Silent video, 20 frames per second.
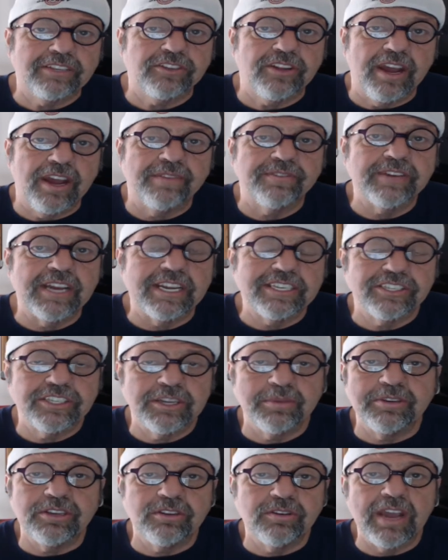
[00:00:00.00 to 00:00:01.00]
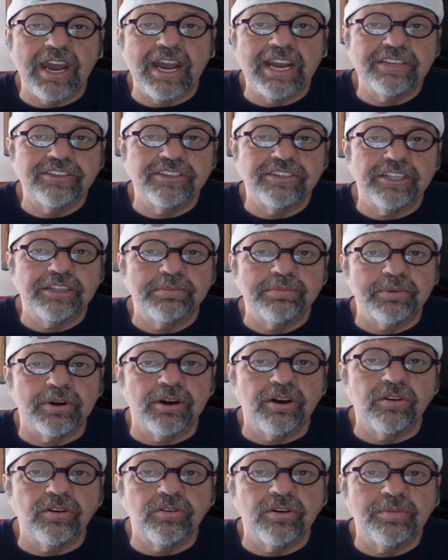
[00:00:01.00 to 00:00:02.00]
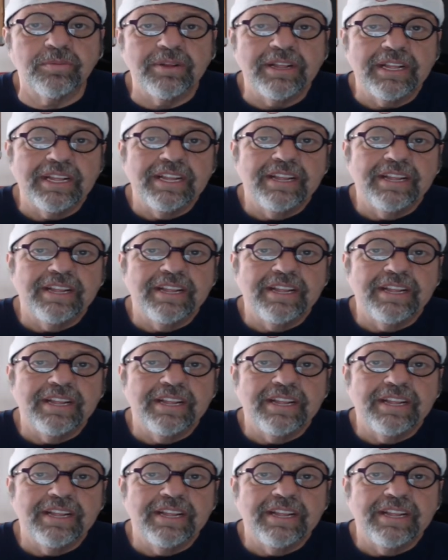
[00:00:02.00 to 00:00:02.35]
Now I've got some of you guys in the program